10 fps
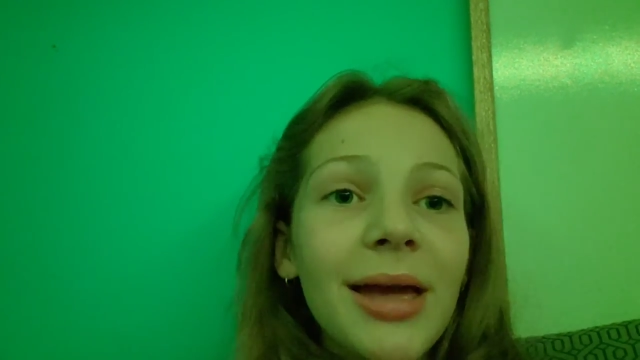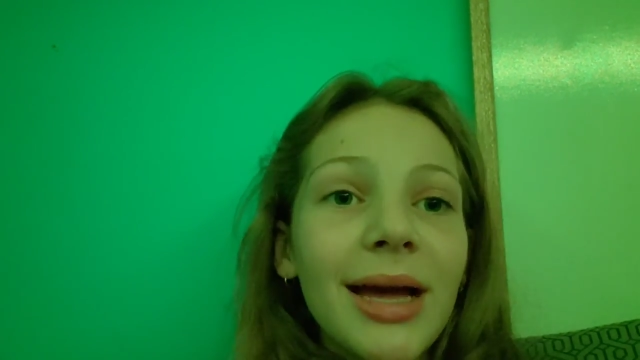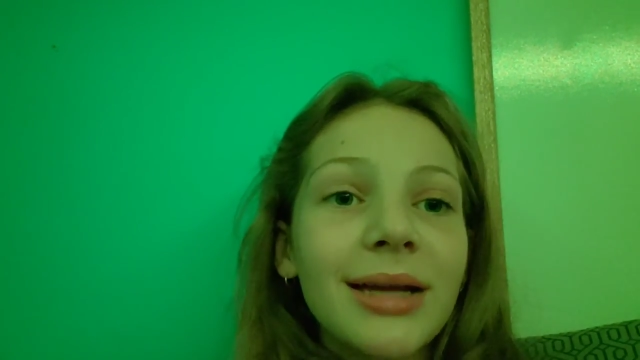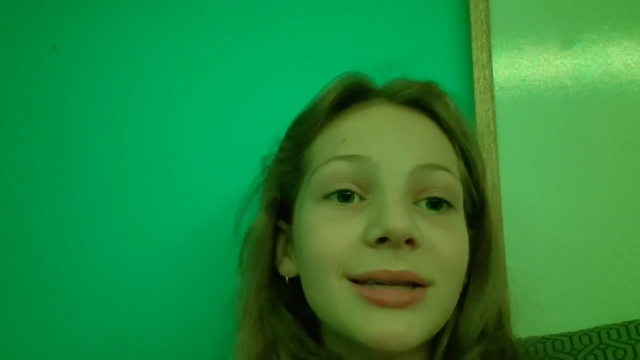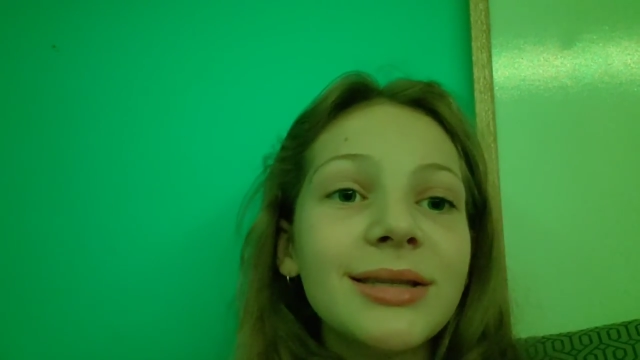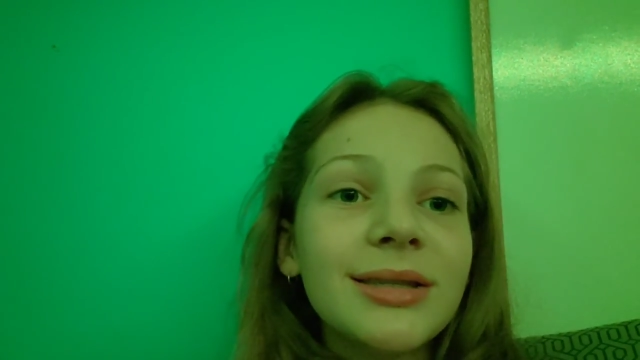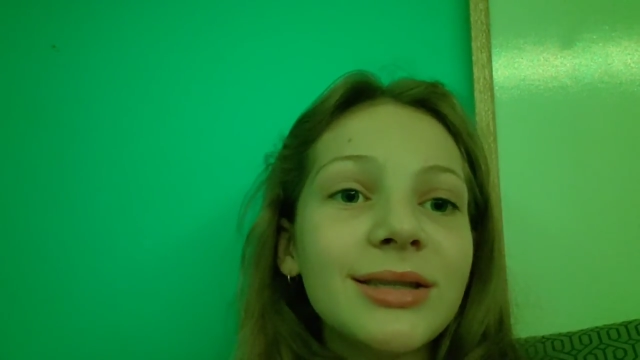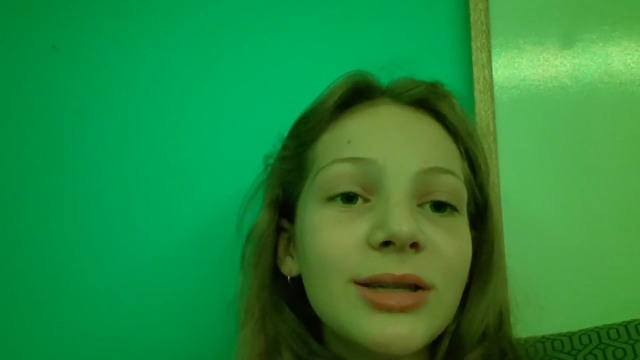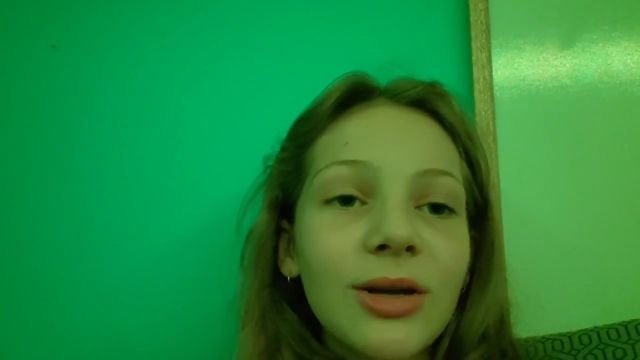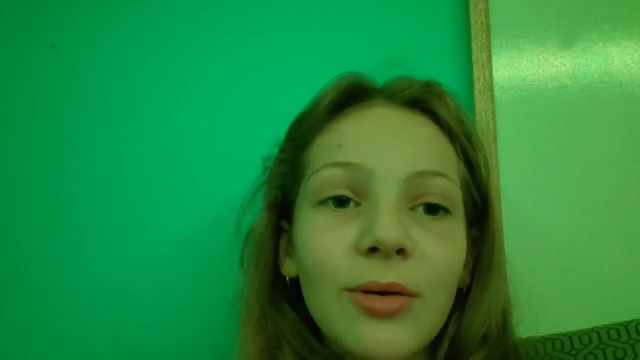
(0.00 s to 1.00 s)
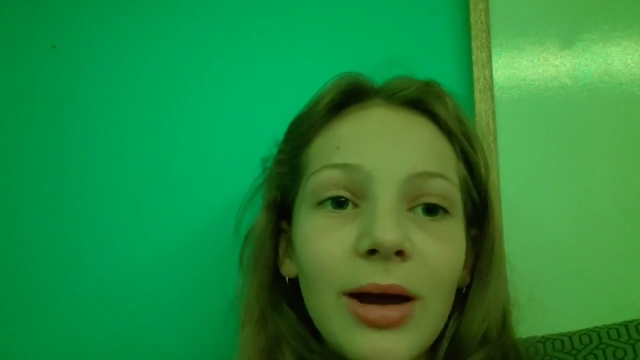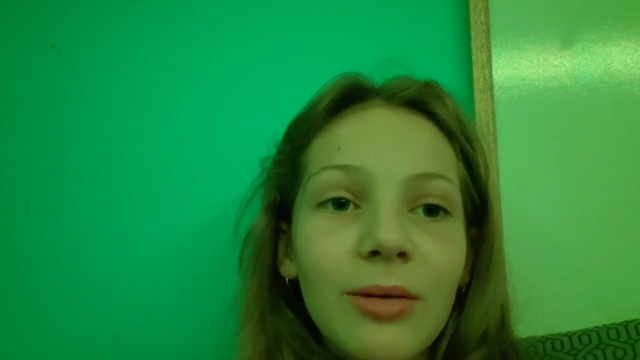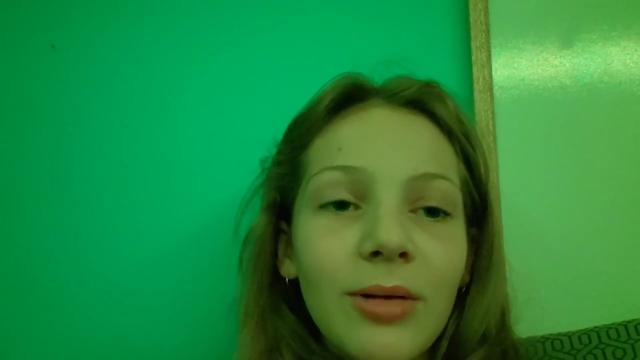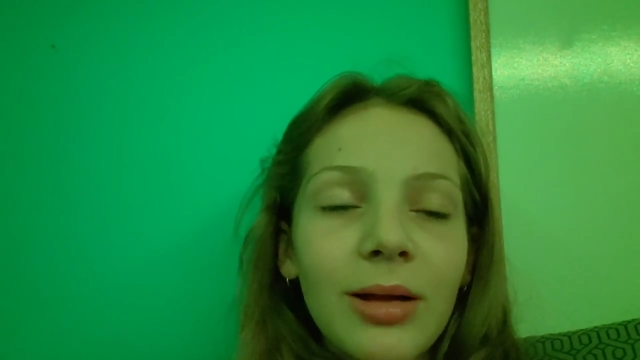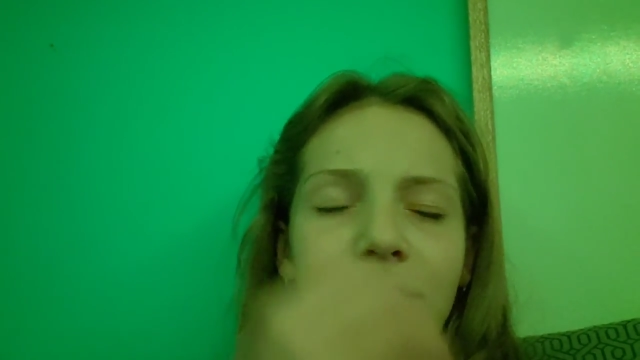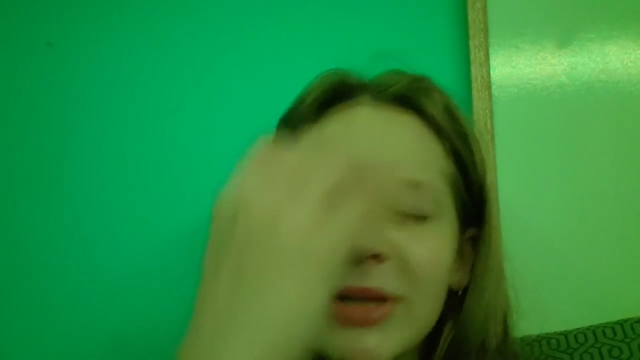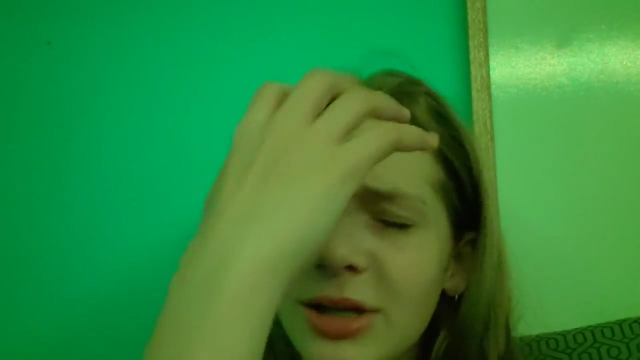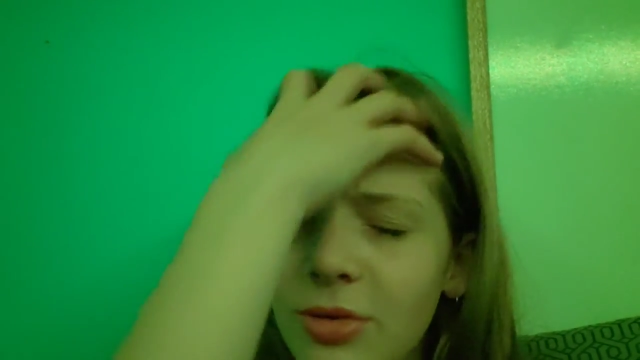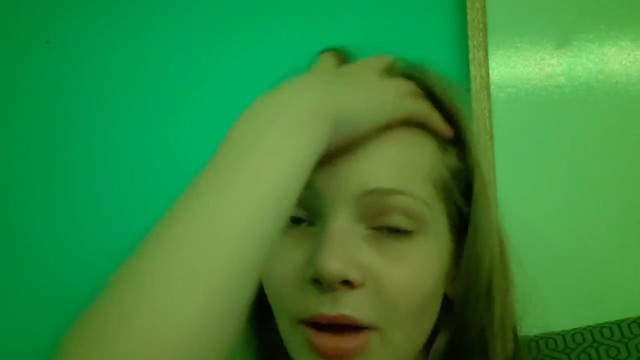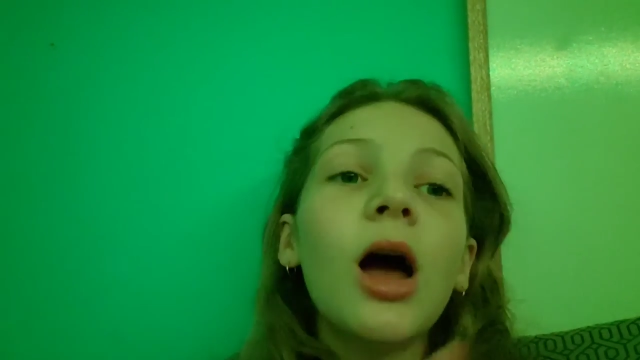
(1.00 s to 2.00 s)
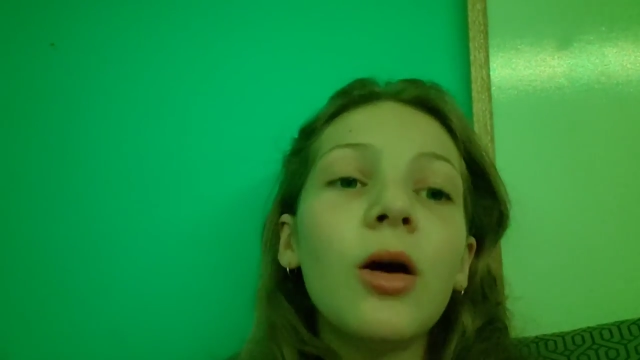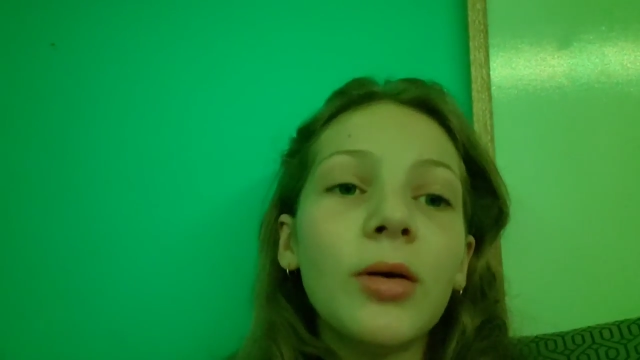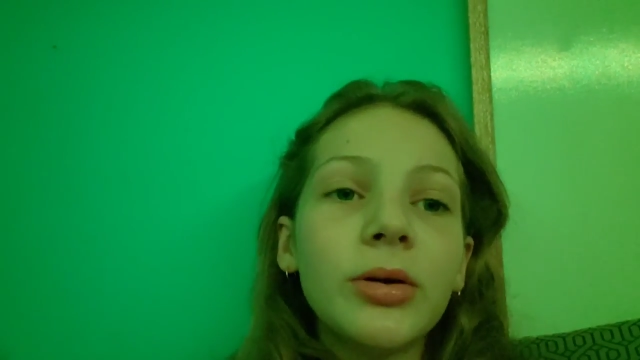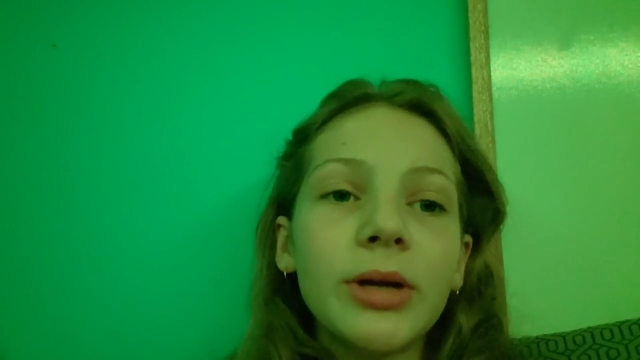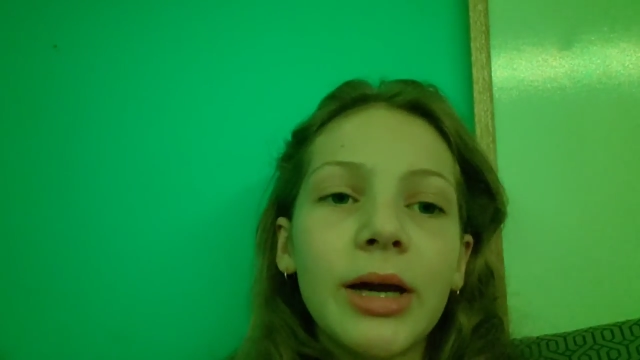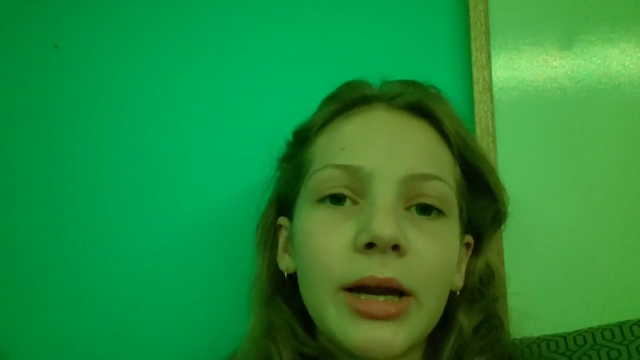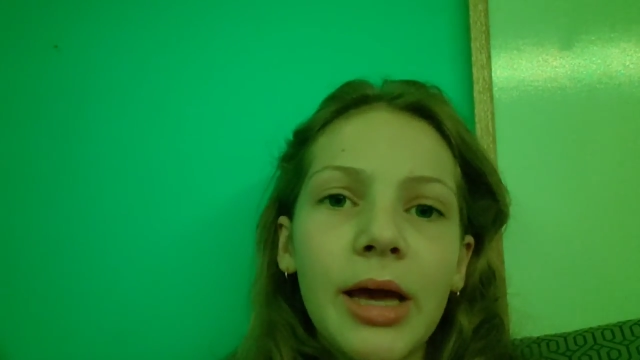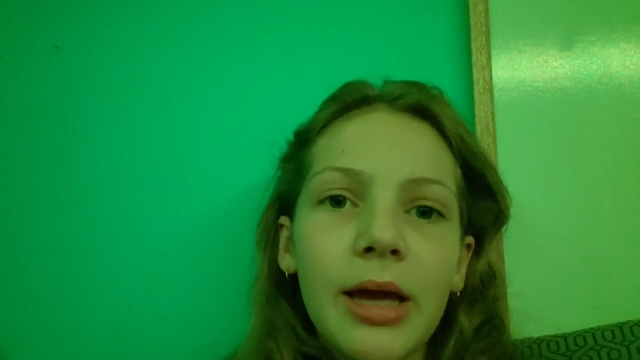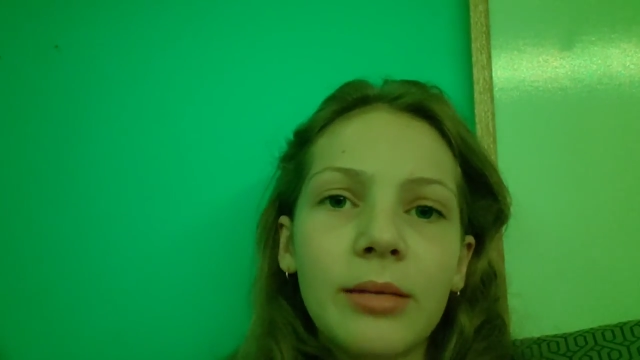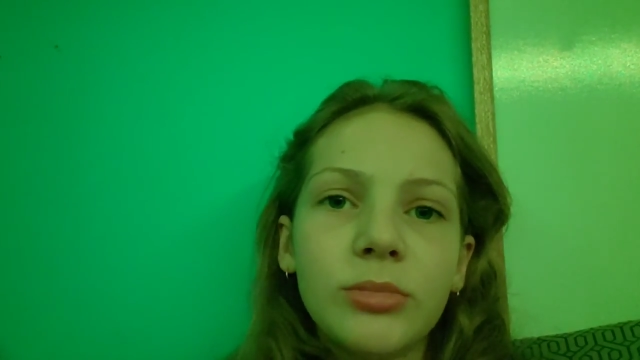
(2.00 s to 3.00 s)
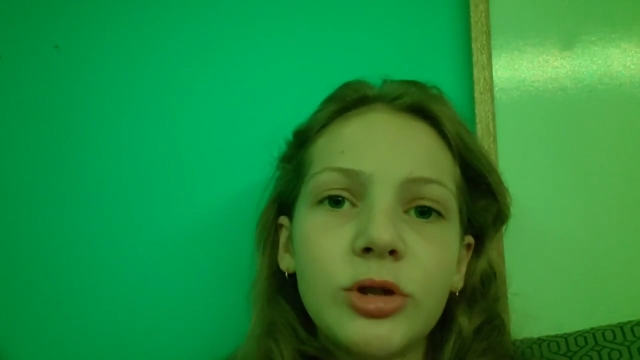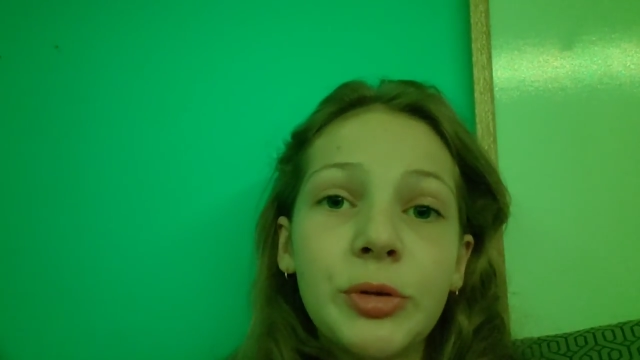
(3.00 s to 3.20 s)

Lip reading: Yeah, so I will update you around 8 a.m.